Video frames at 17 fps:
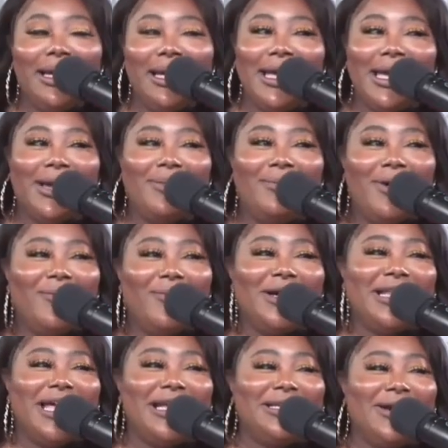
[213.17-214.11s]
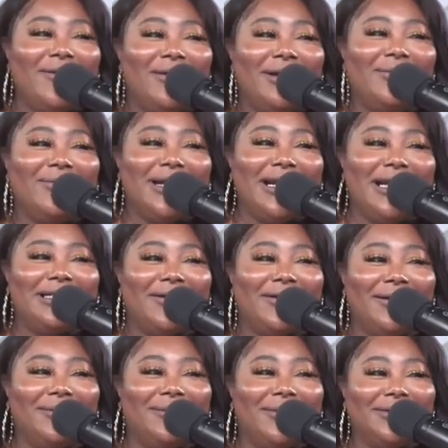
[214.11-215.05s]
but what they told him, what they
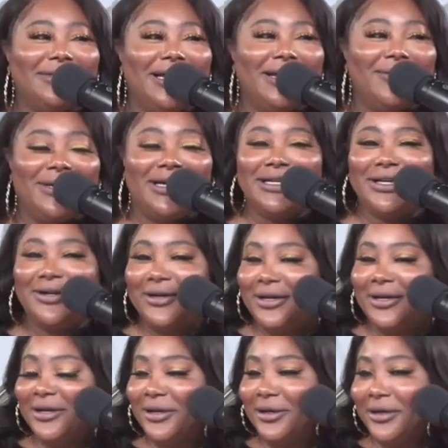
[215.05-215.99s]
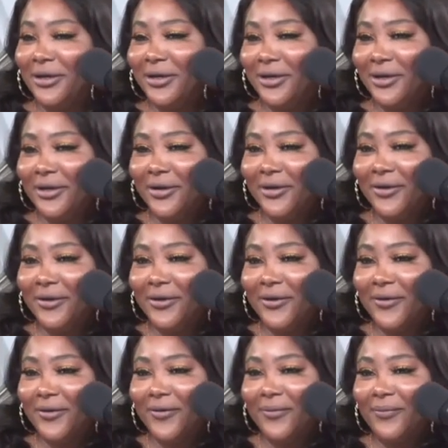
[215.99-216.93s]
told him, I'll tell you what they told him. They said,
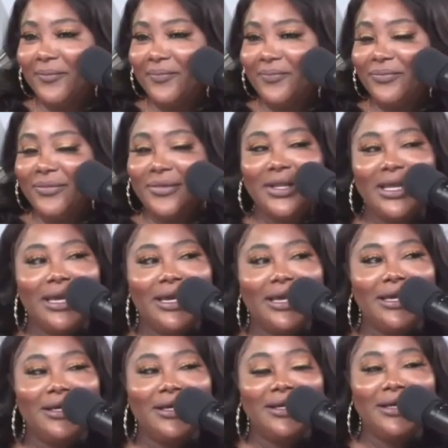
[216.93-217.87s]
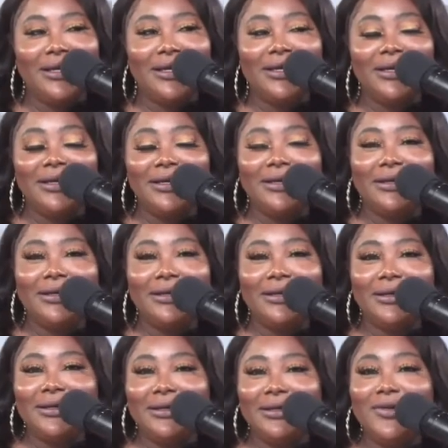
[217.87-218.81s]
You see Jesus, you will
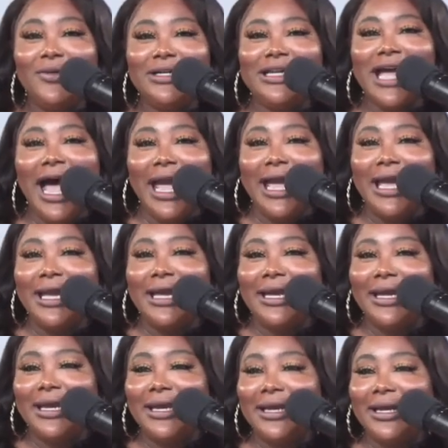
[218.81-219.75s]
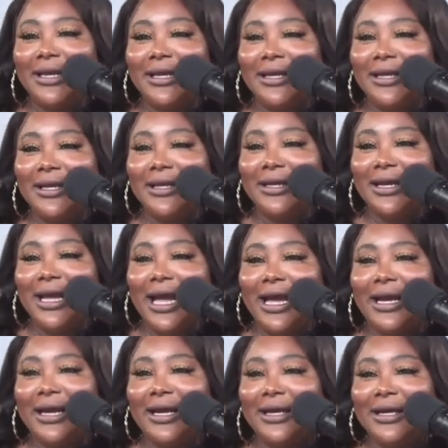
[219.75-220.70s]
die. You will die. You go to heaven,
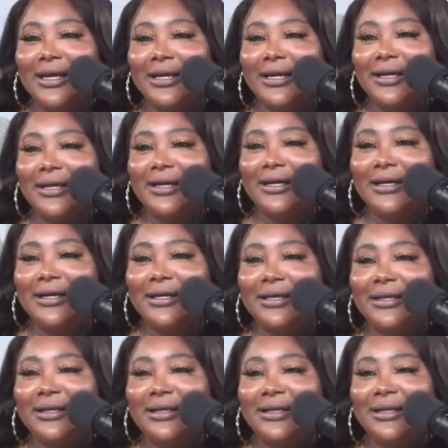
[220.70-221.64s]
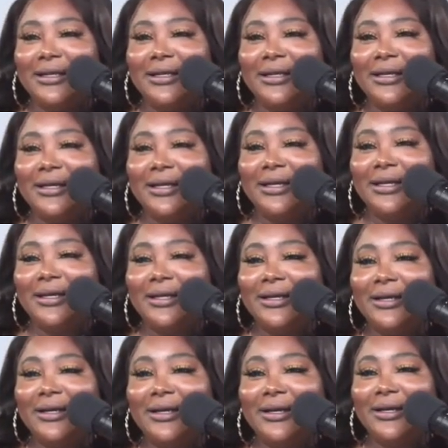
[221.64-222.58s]
you see Jesus, and then you
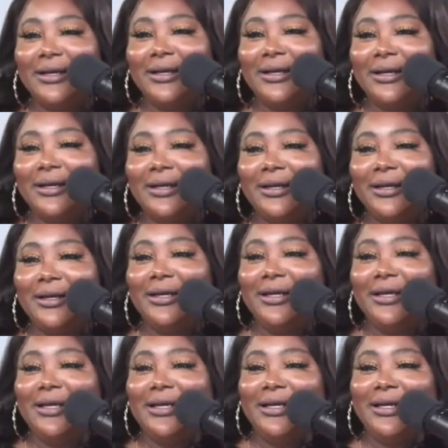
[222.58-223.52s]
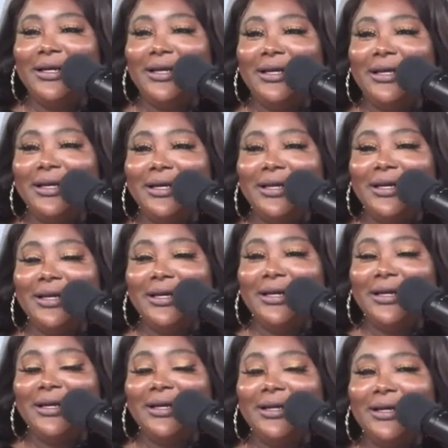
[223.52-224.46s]
will come back. And then I'll ask you, What
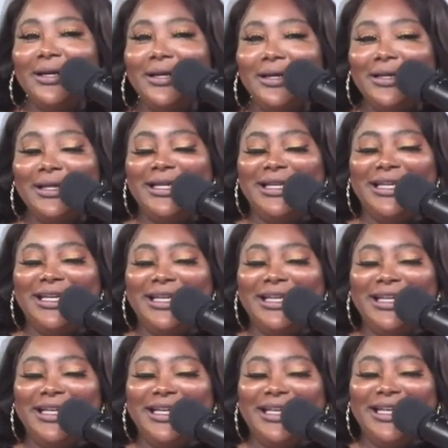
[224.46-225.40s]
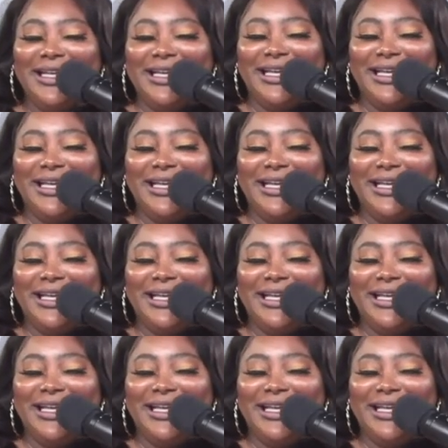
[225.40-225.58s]
did you see? And you tell me.